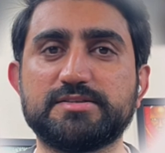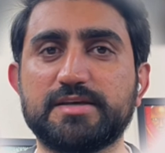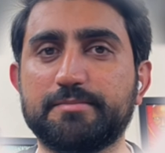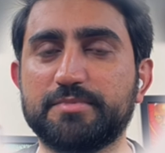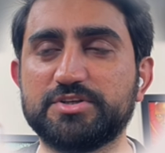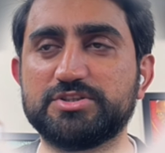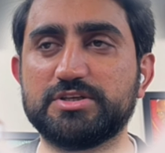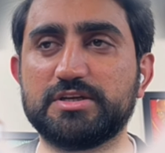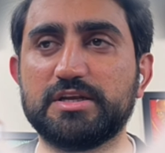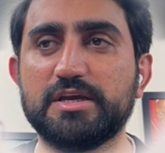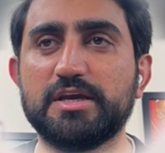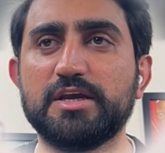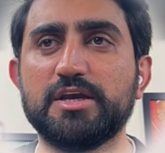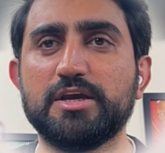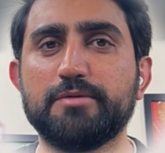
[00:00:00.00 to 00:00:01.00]
submission,
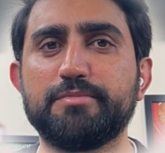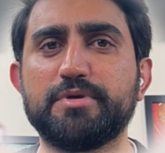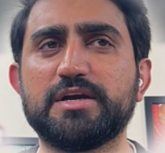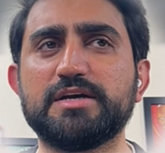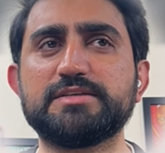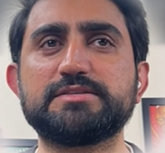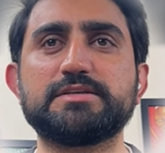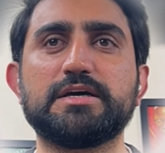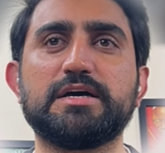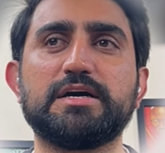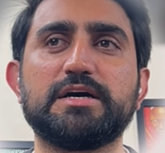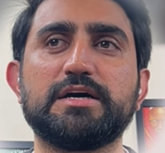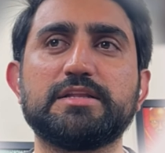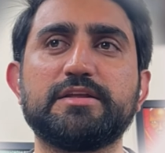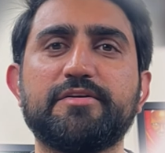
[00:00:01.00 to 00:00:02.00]
because
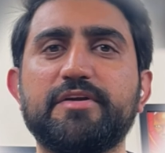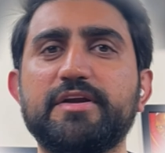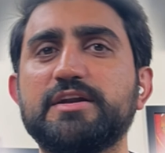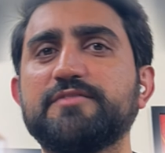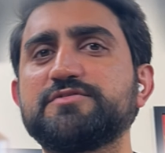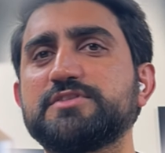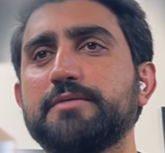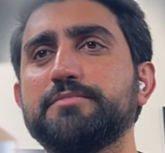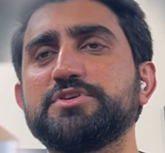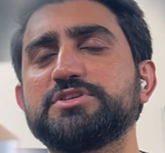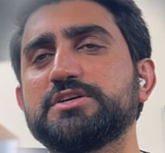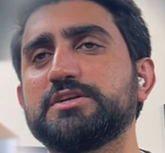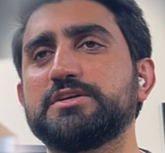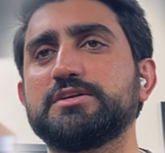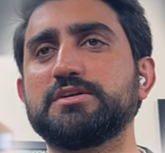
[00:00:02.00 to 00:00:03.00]
the rate of
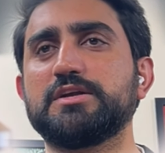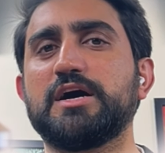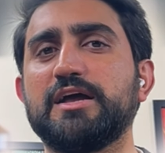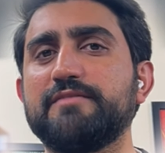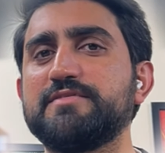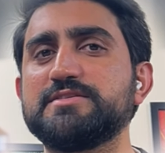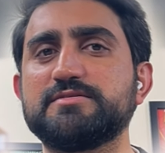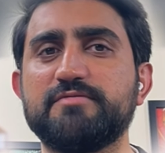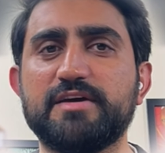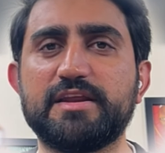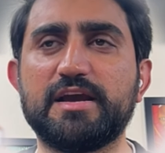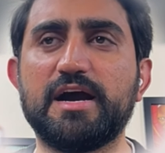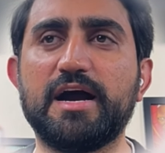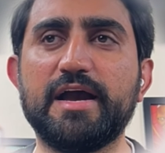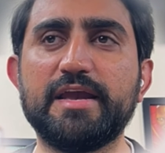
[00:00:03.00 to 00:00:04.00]
submission always
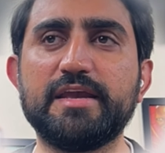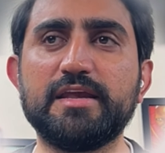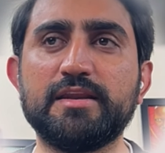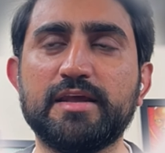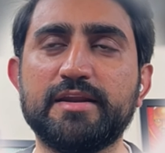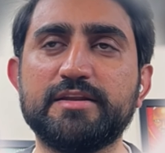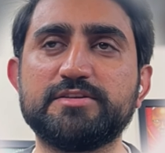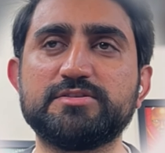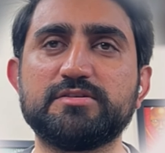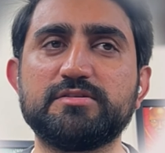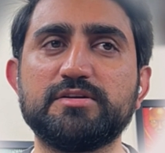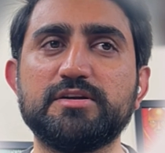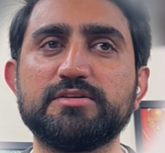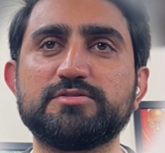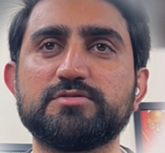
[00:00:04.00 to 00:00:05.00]
very high in any
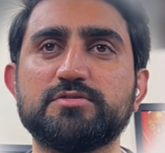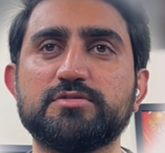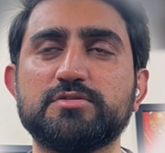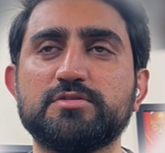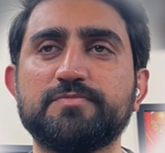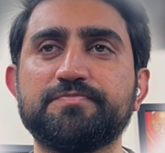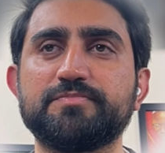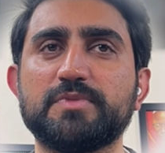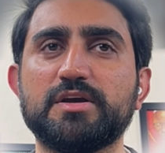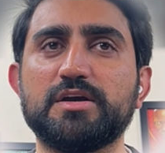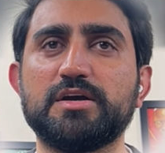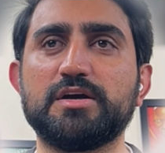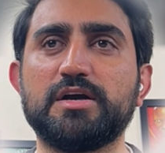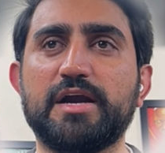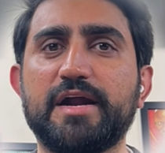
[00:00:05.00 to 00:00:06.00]
journal. So
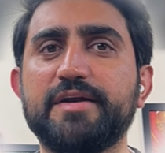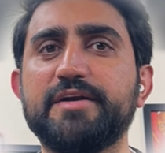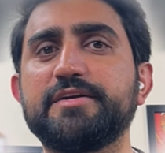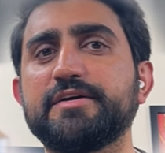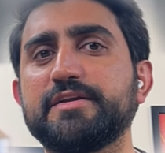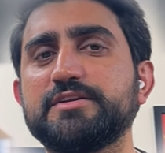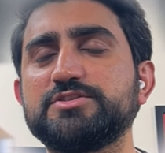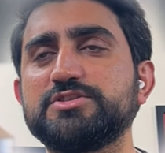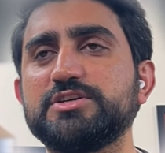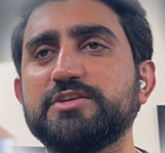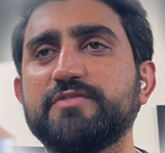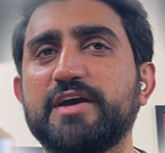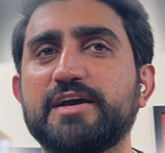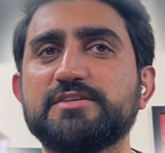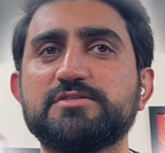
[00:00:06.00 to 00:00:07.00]

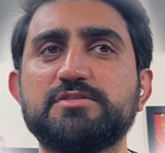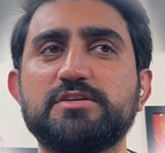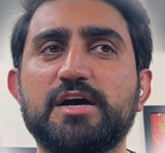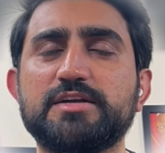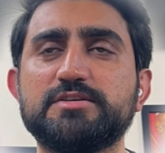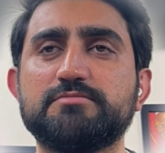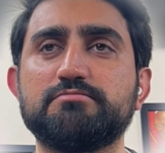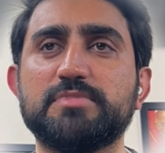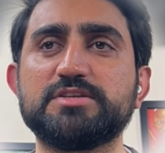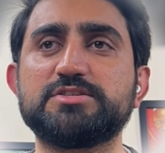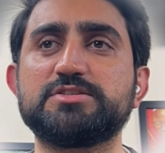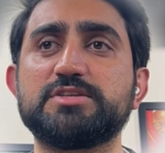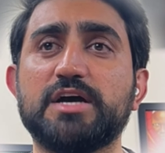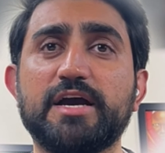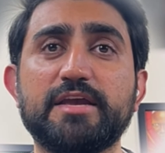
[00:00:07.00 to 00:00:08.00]
editor-in-chief has not
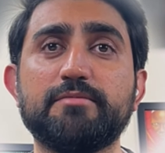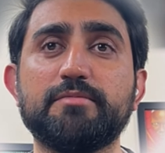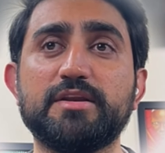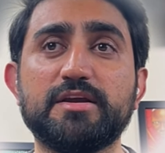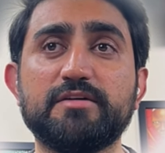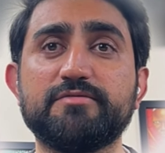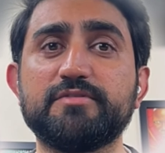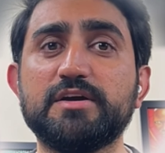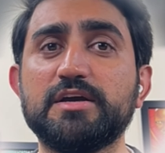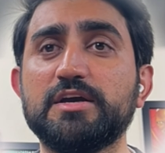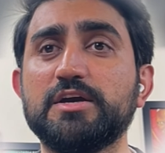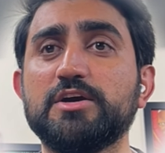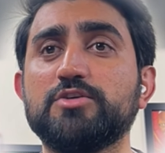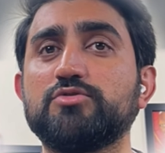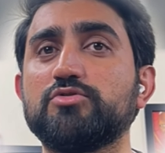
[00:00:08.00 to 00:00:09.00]
much time enough
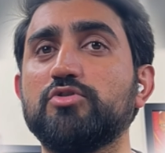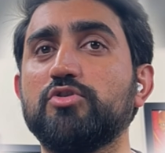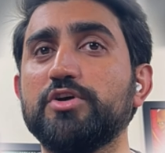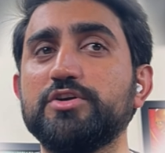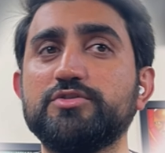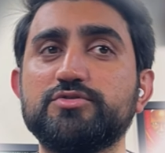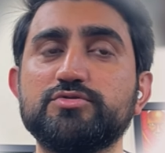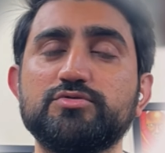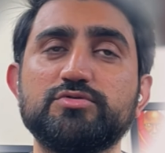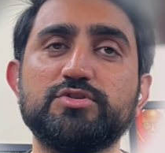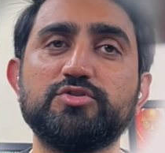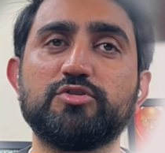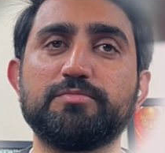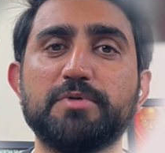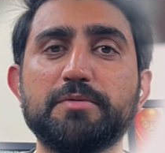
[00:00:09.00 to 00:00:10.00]
to go into
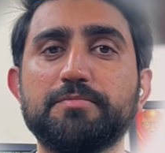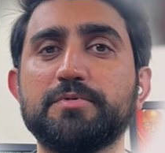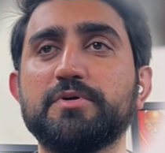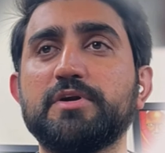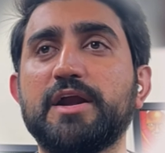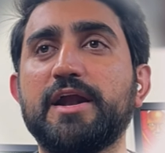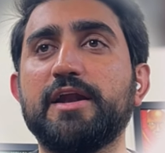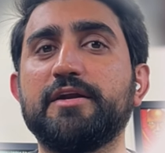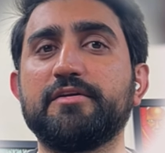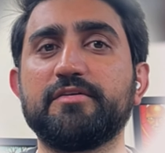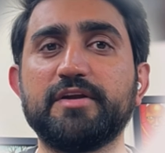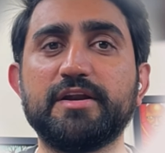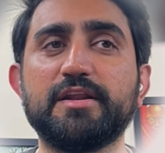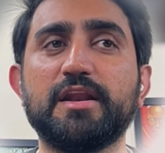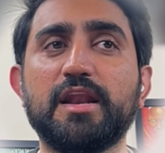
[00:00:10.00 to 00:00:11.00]
your paper and
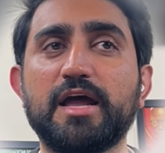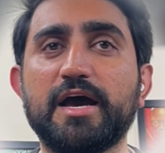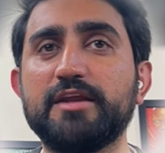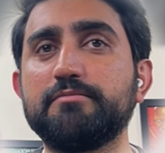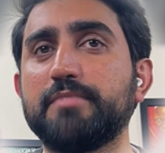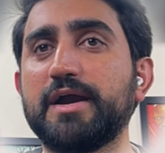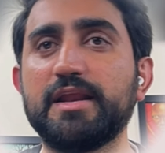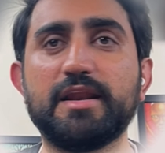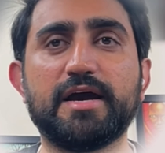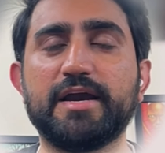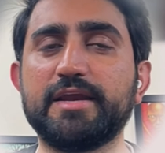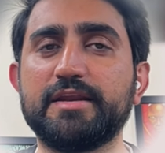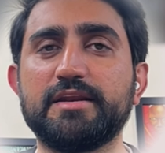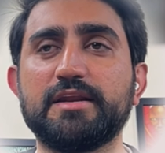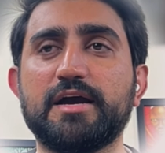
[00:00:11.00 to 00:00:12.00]
read line by
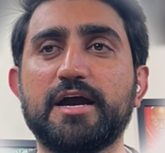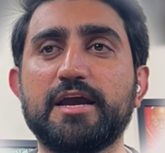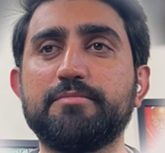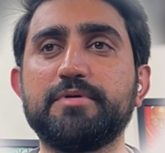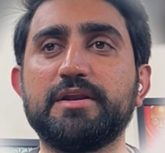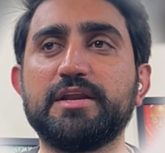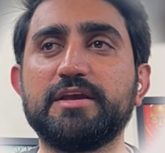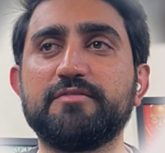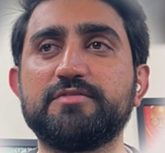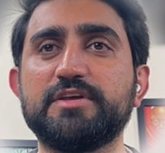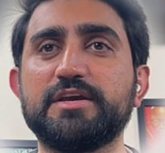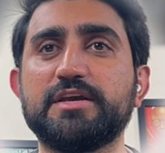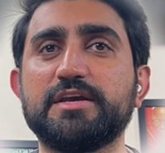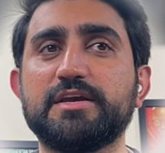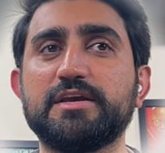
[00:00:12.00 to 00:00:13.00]
line. I believe